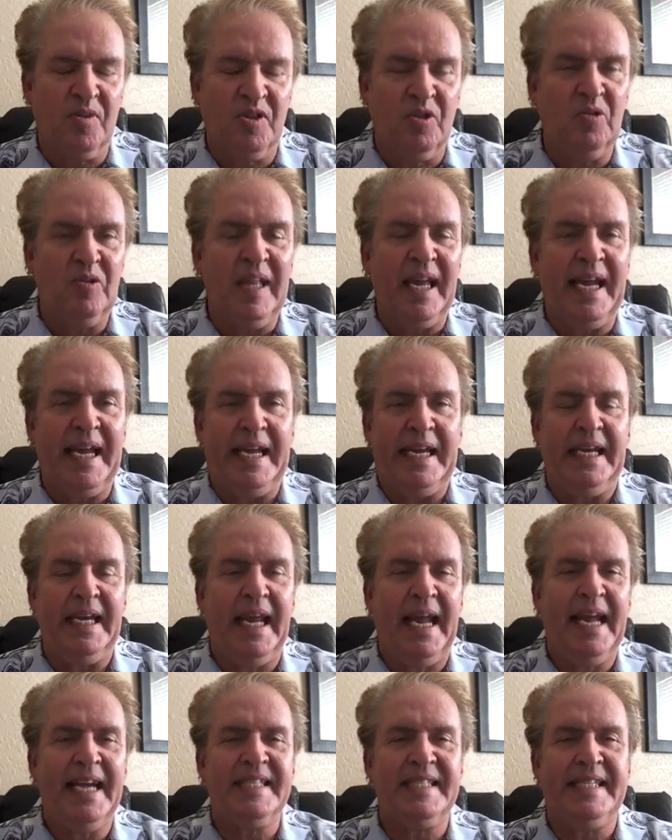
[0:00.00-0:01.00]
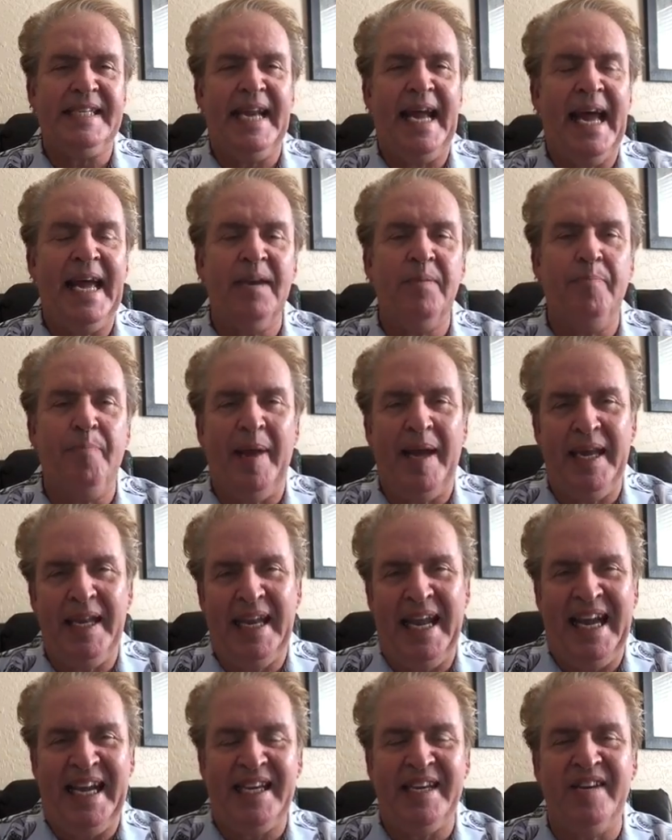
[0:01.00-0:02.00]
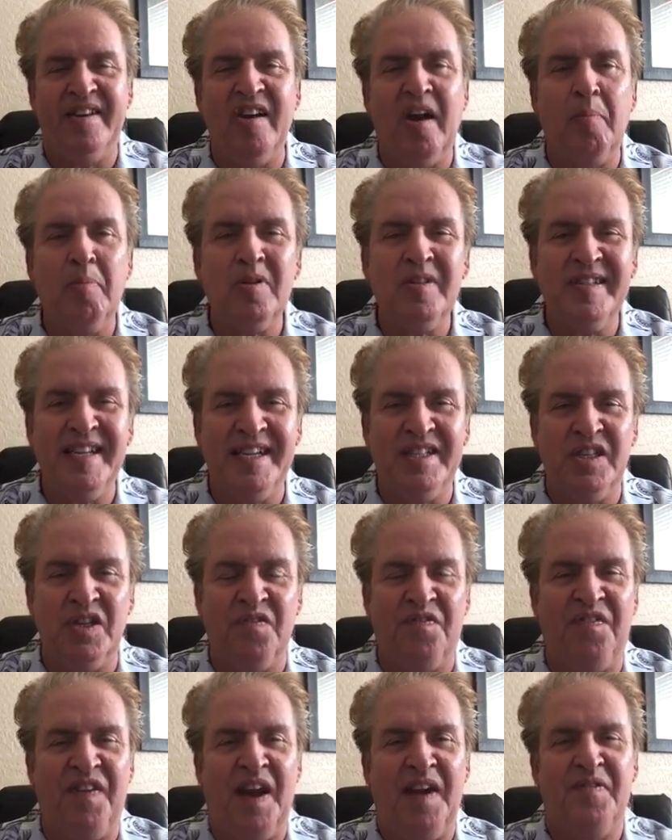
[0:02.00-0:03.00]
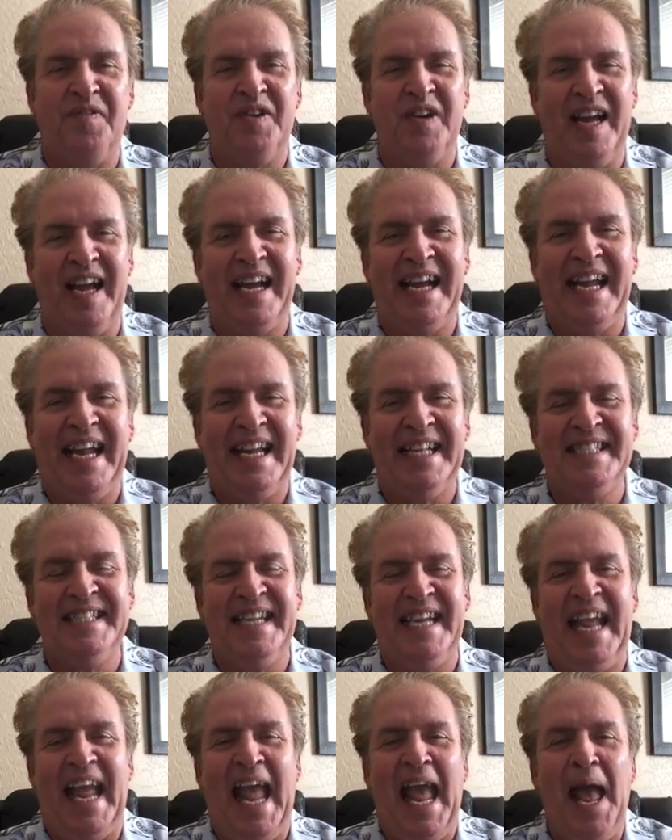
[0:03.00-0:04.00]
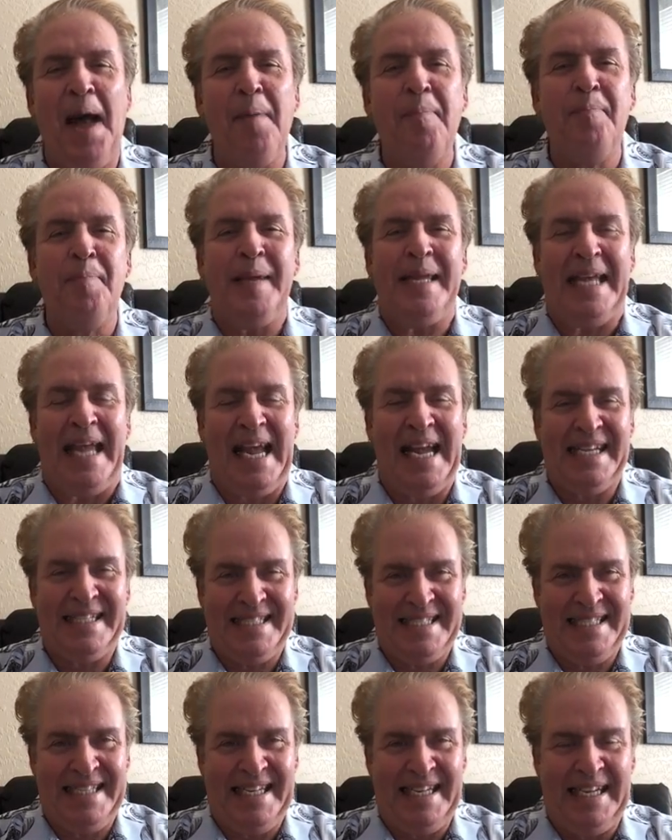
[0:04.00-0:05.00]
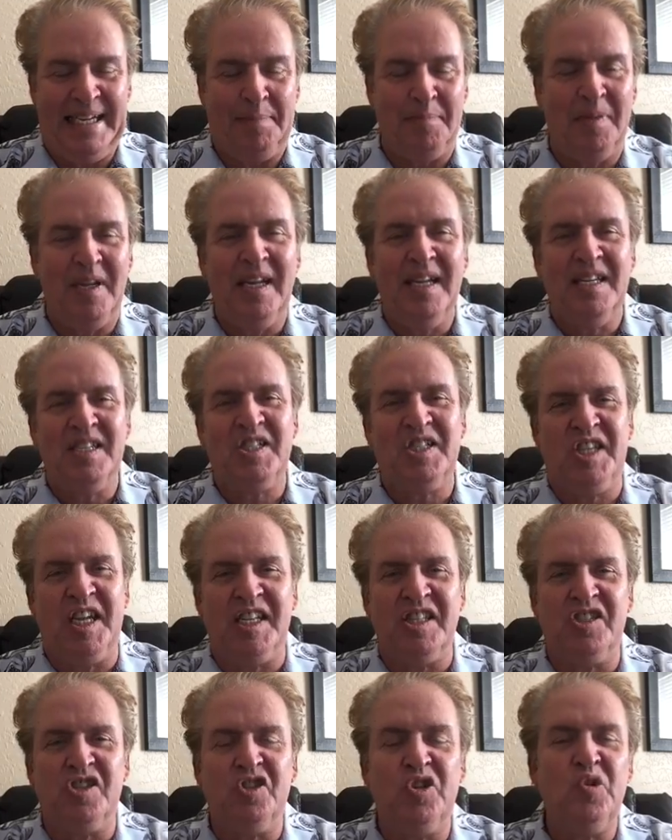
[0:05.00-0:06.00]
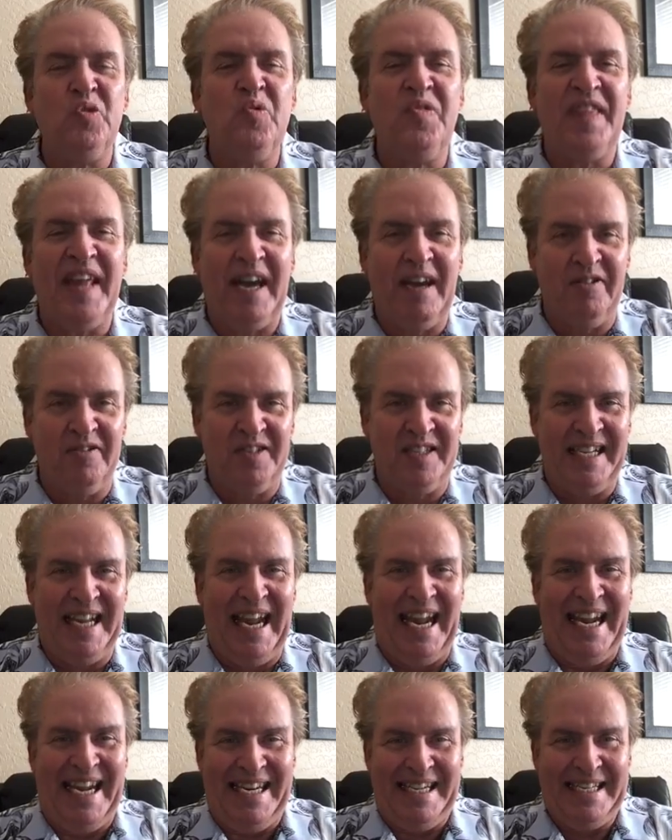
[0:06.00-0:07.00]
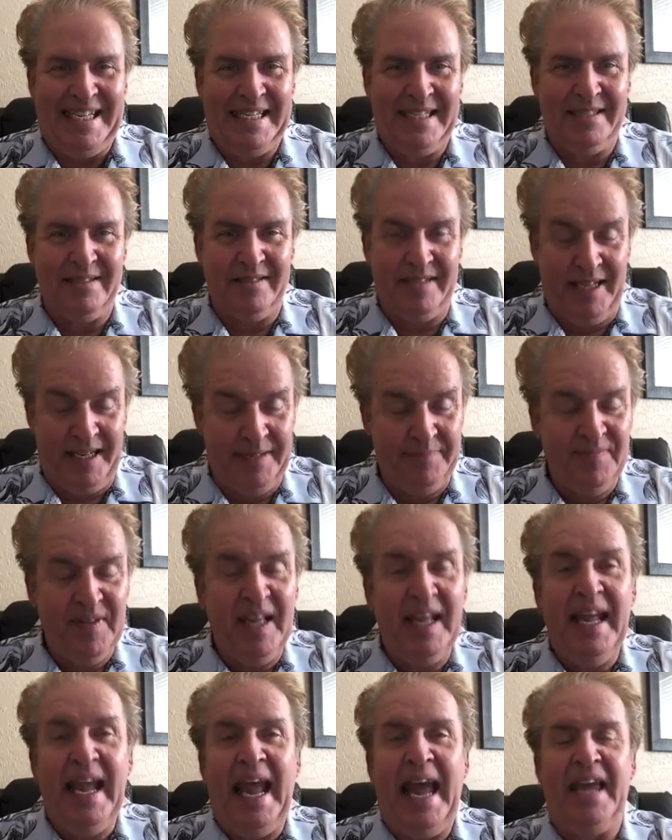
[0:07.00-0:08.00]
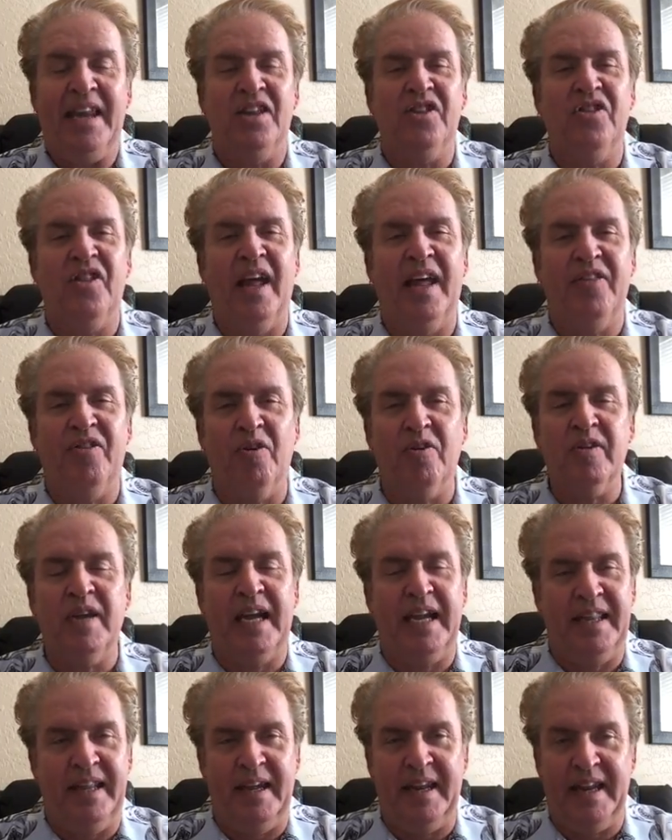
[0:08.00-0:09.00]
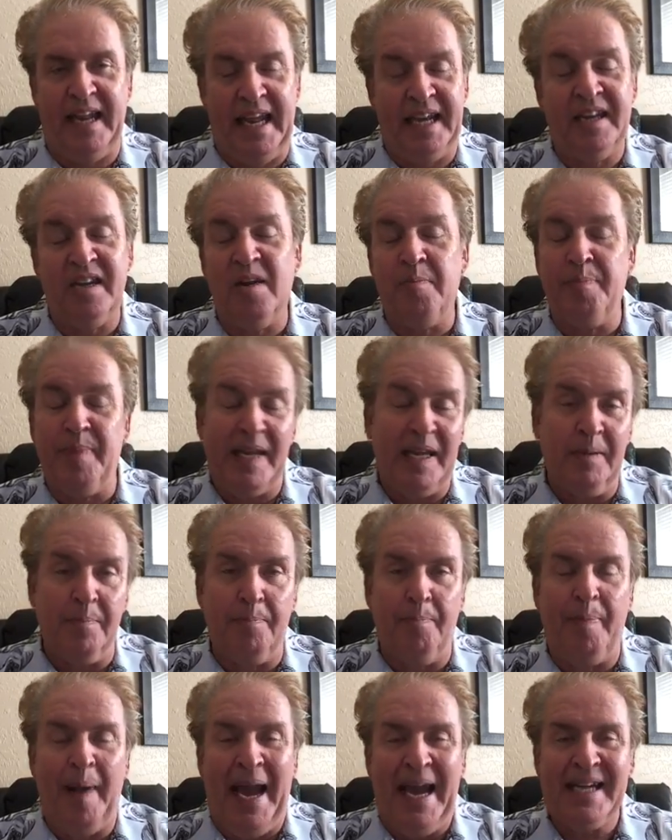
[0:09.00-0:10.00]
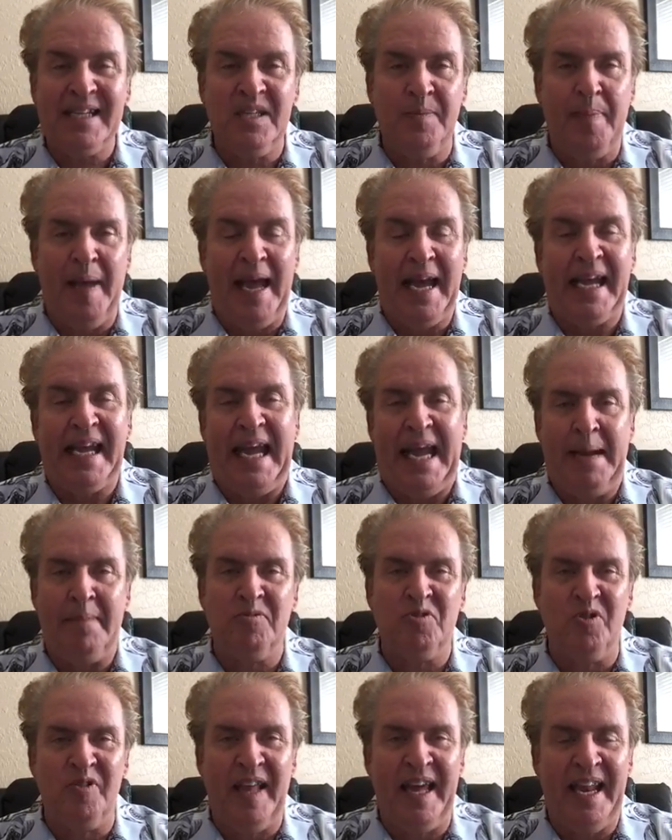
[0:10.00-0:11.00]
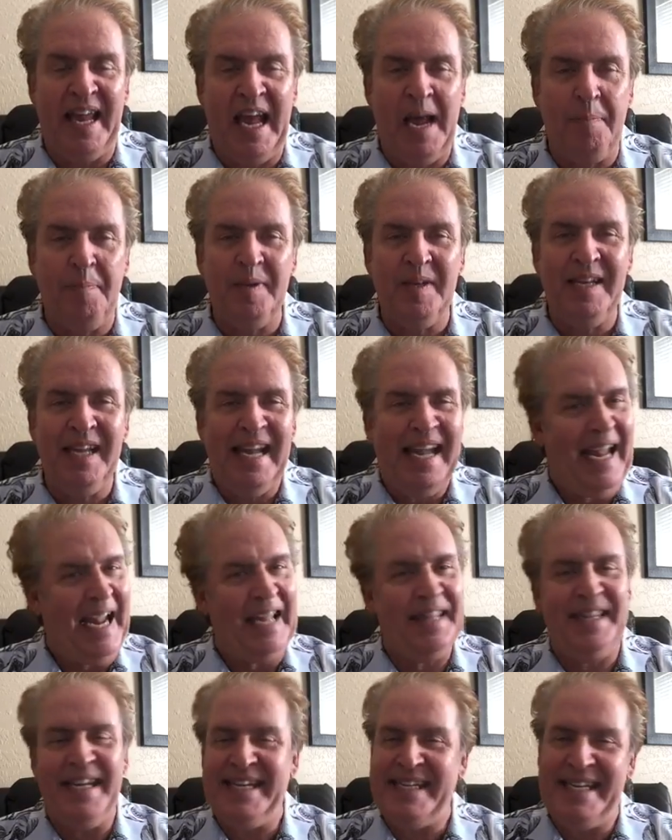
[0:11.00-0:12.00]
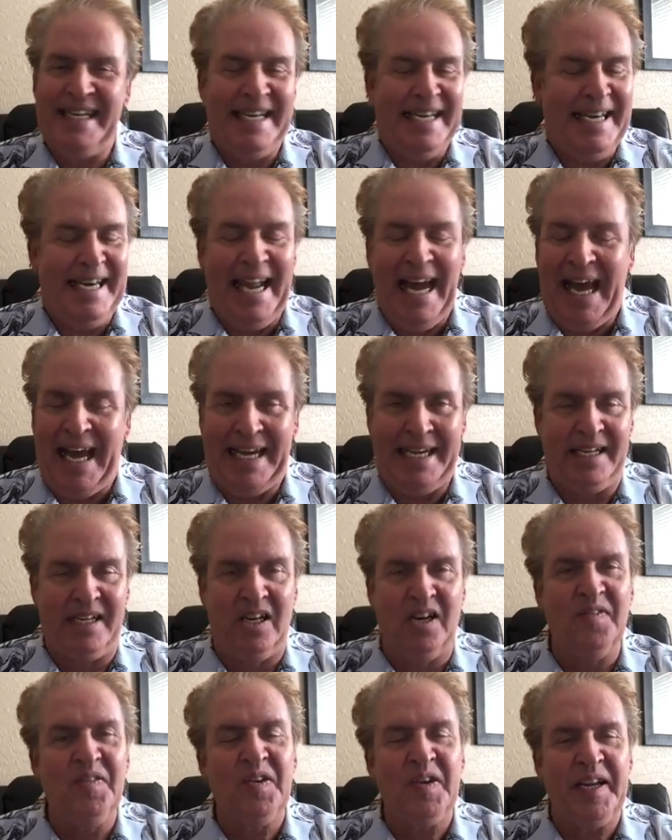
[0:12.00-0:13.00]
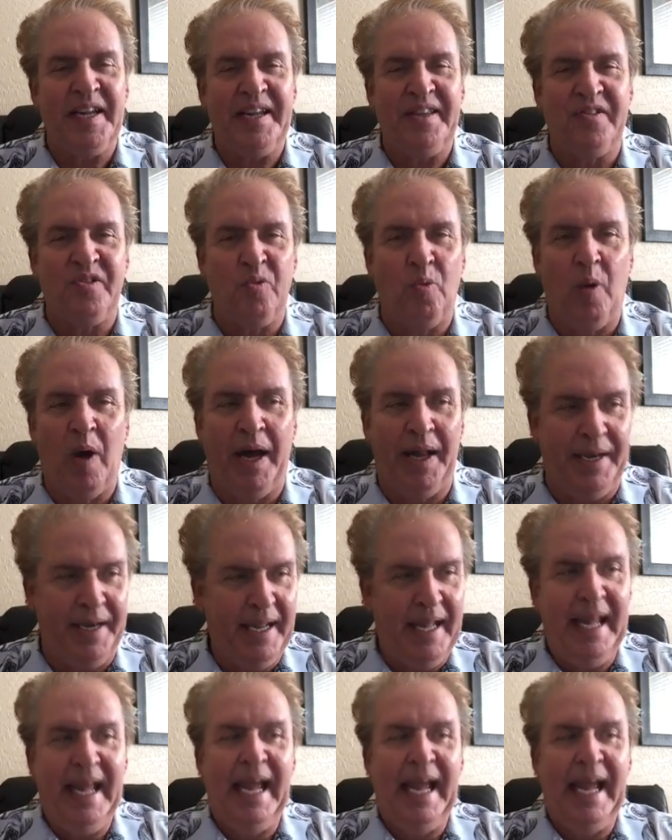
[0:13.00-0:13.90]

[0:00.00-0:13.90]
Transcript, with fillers: Tulane has not been a double digit favorite against a FBS team since 2008. Okay. And then, and it ended up being back to back games when that happened, and they did not cover either one.